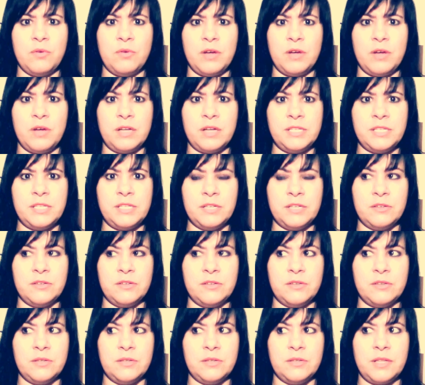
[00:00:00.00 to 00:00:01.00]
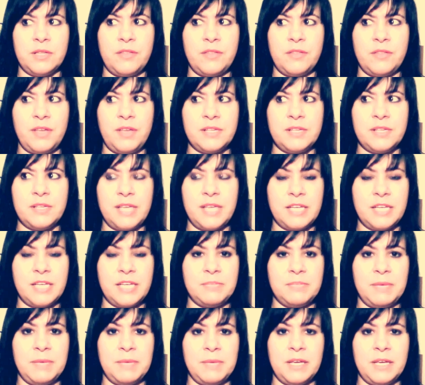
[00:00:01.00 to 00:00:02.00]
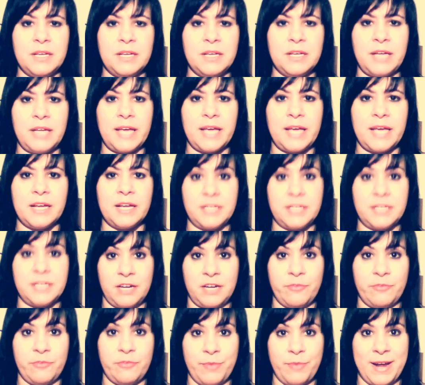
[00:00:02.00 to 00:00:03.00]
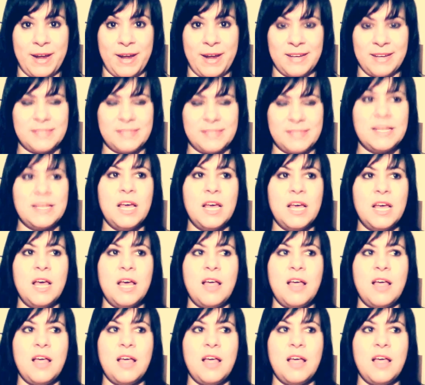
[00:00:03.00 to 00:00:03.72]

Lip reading: until things hit me like a ton of bricks,